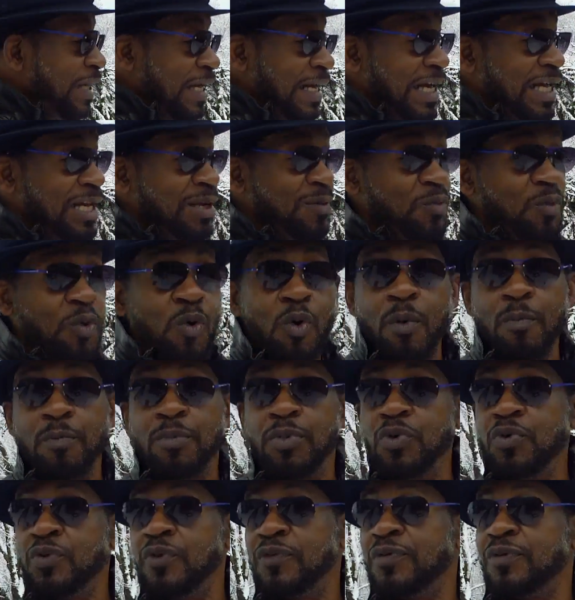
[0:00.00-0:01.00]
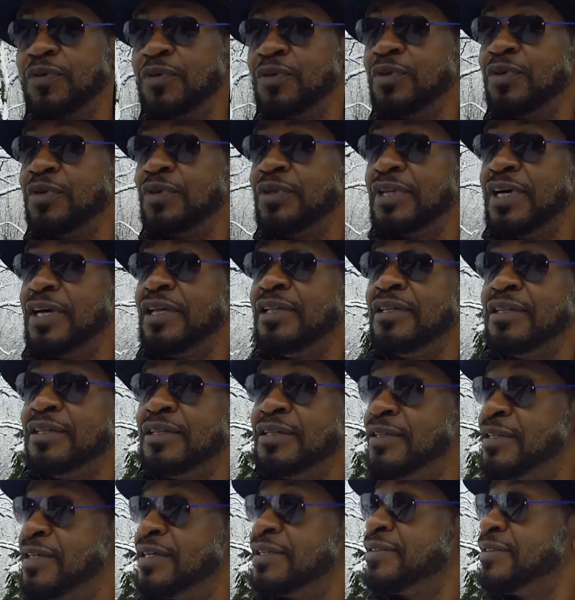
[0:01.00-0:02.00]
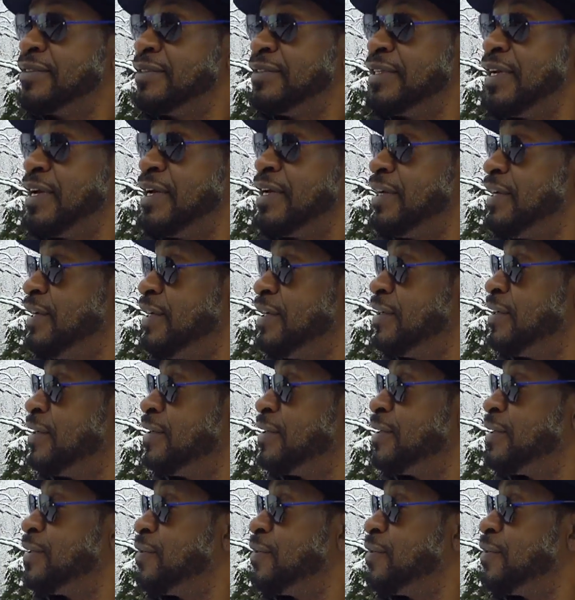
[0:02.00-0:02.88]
any more beautiful than this day here,